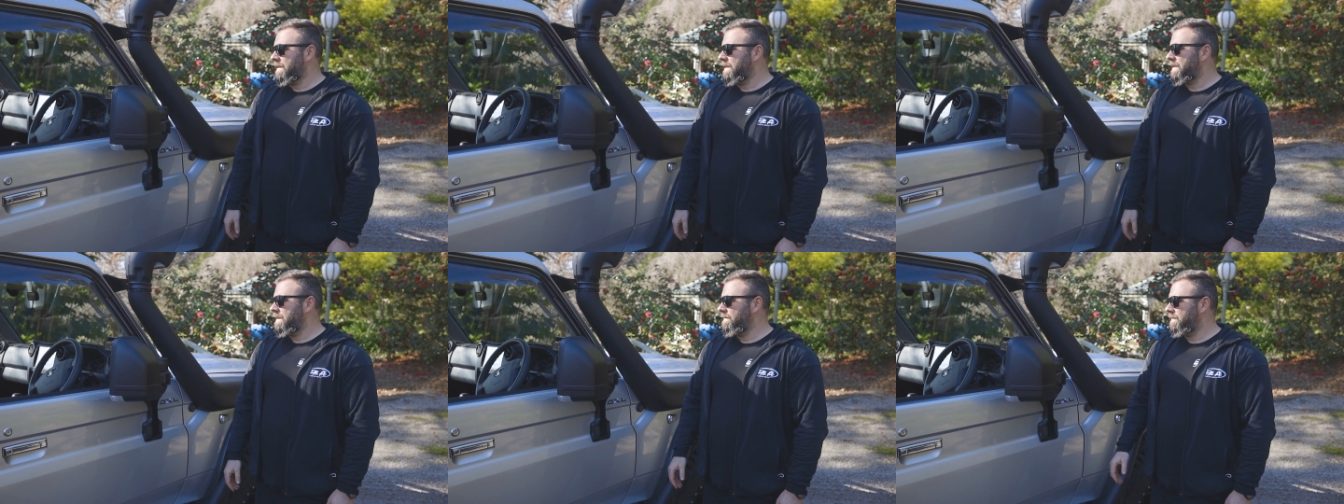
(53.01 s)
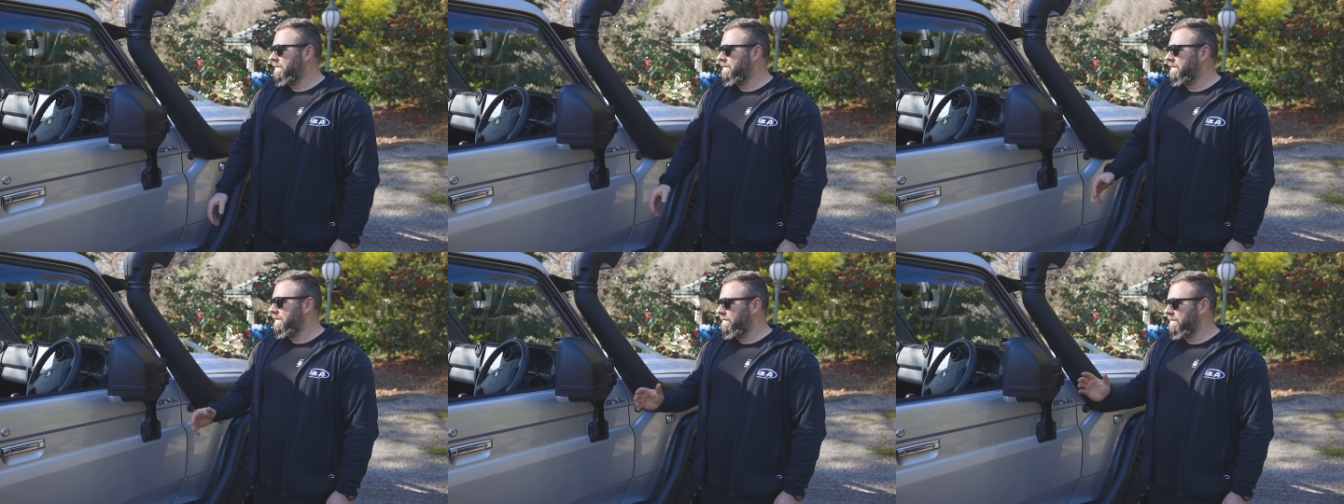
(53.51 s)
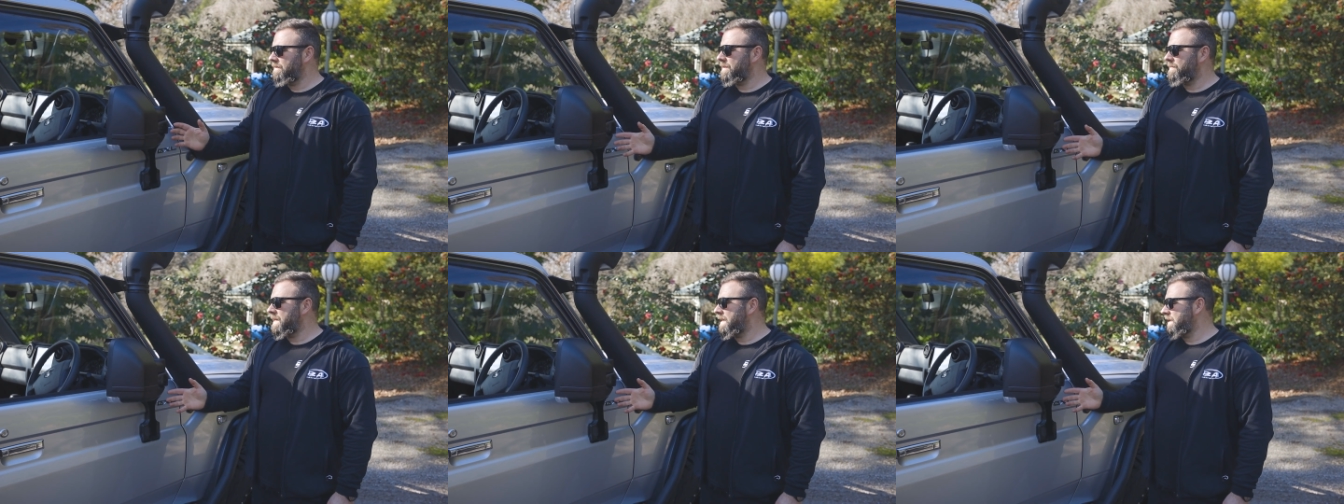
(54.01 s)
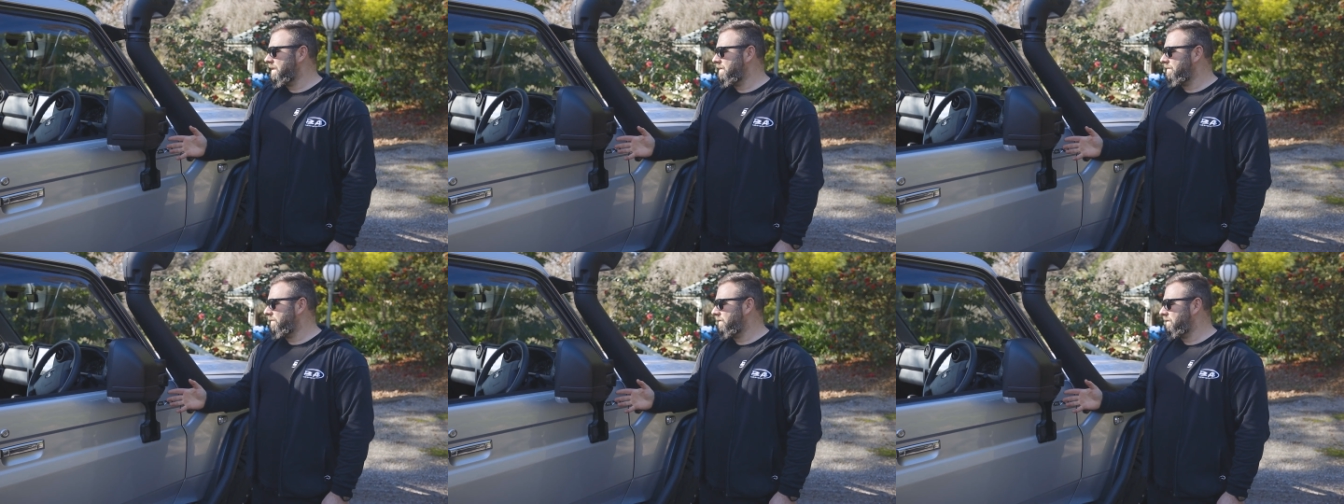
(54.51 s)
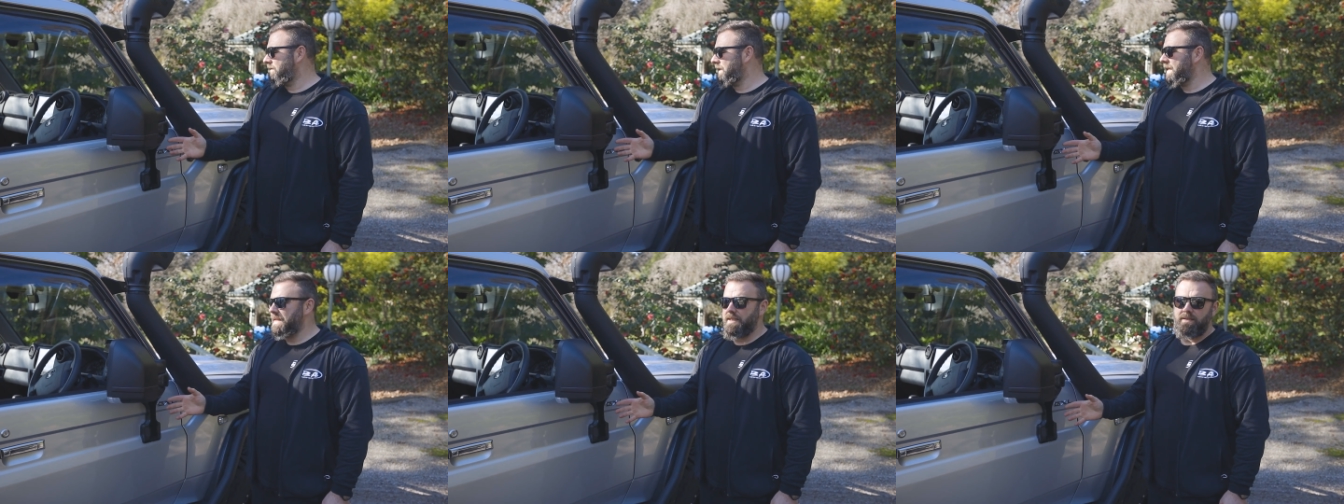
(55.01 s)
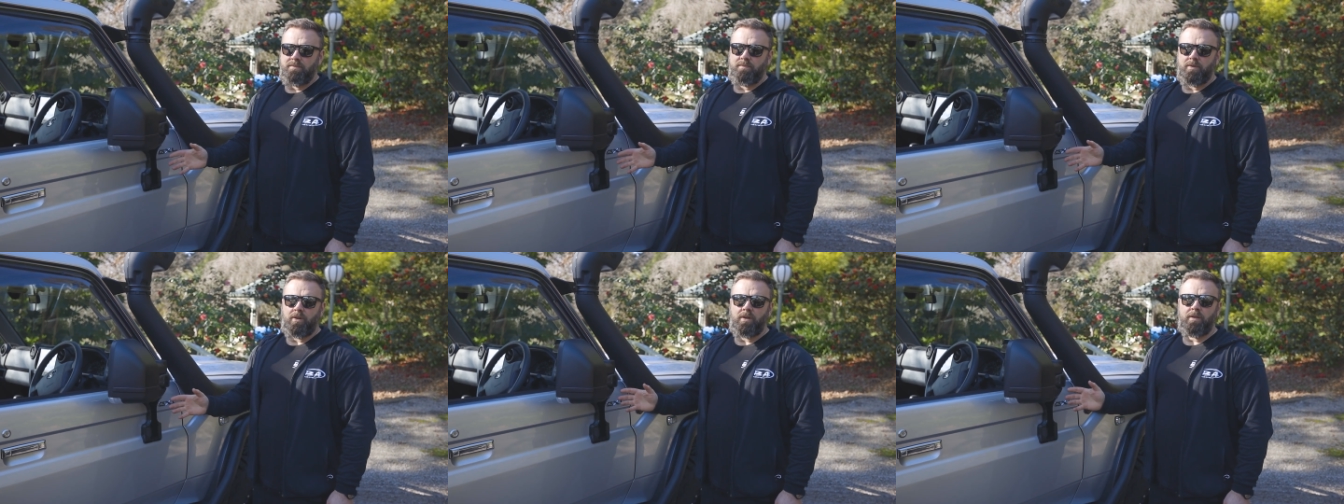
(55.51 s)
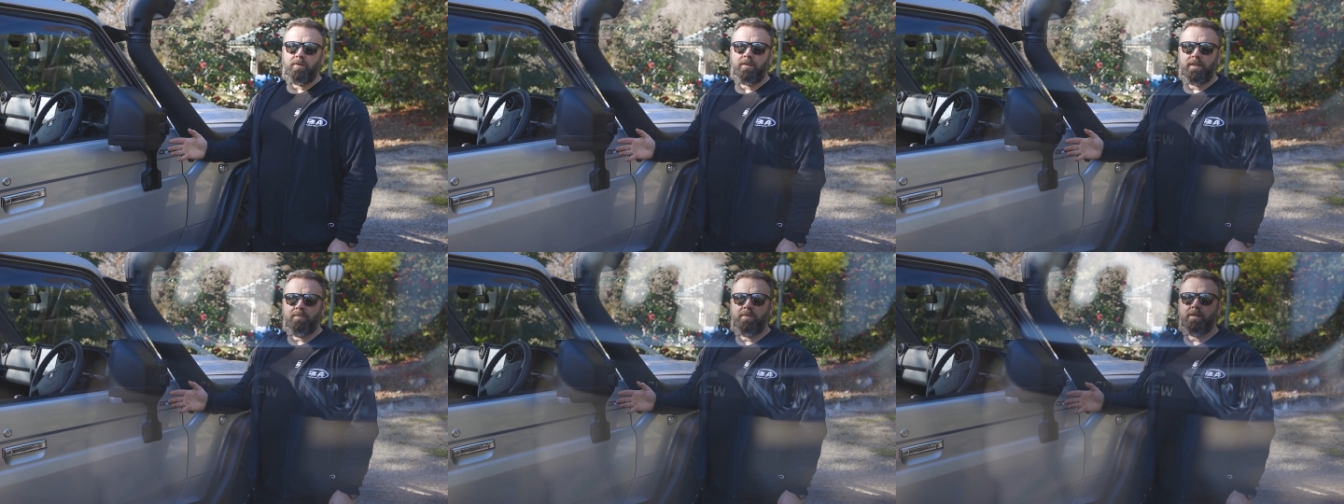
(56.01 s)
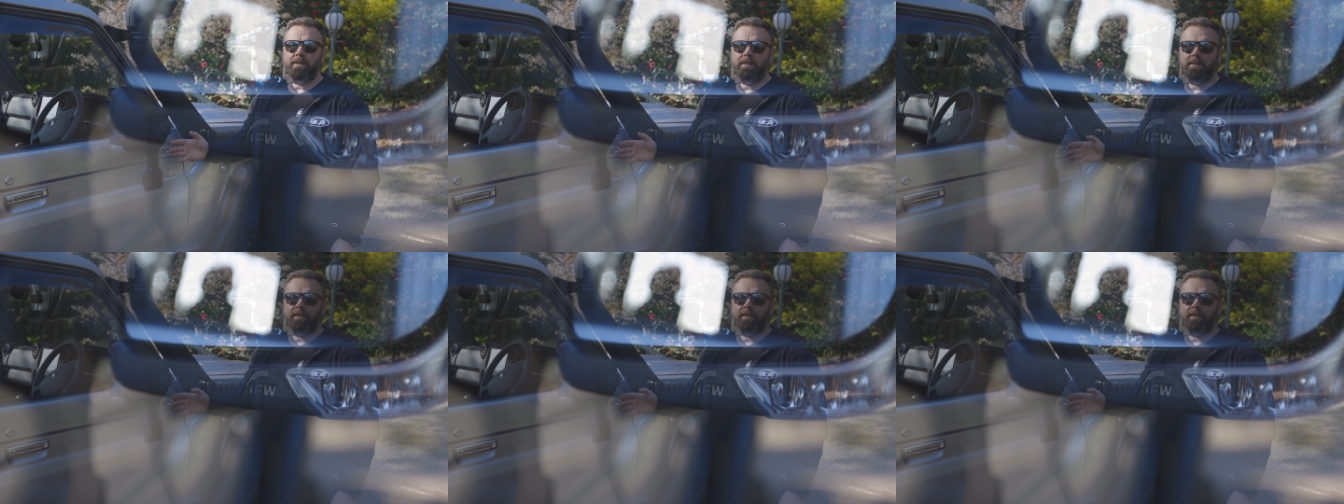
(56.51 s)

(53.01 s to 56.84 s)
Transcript: Yeah, if you're in the market for a high quality mirror, you